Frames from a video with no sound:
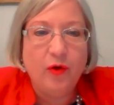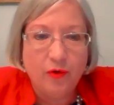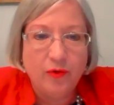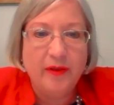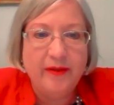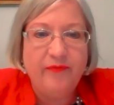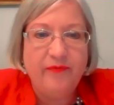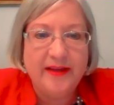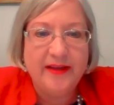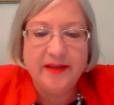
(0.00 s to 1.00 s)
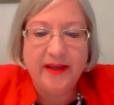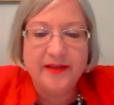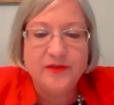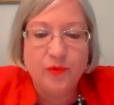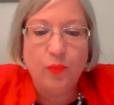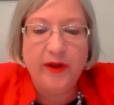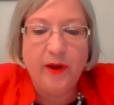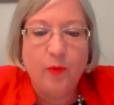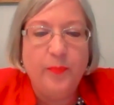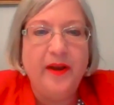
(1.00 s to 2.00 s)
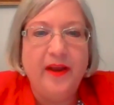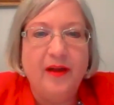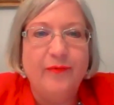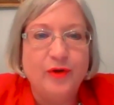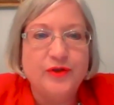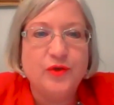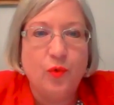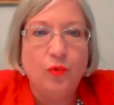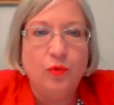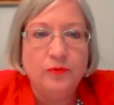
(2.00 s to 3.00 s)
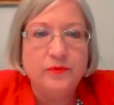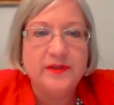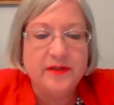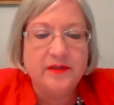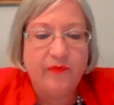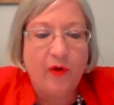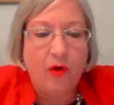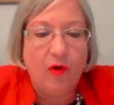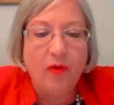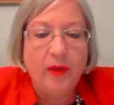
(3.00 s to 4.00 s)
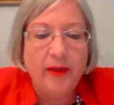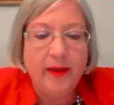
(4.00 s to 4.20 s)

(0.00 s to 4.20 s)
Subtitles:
currently facing is the reopening of our schools this fall.